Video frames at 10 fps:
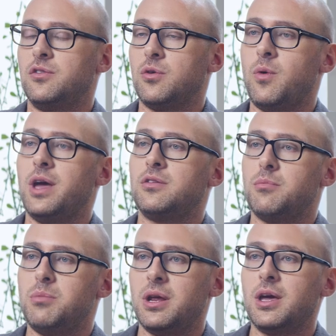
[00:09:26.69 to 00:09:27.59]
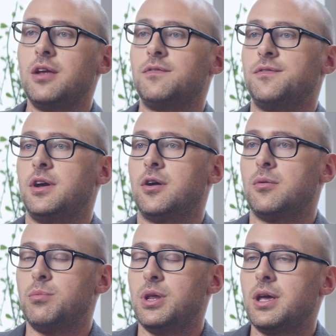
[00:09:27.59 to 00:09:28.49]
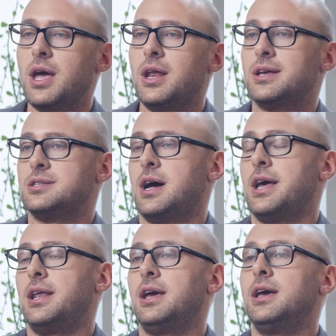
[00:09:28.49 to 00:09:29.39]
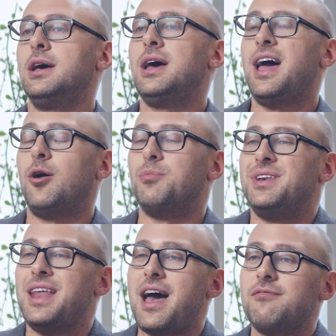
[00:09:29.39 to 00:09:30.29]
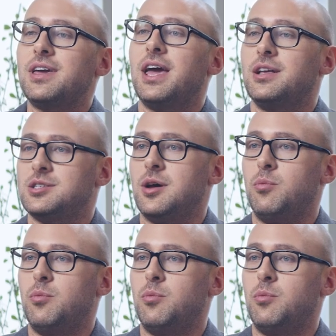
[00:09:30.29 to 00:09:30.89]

It is a way to mitigate fear, mitigate anxiety, help navigate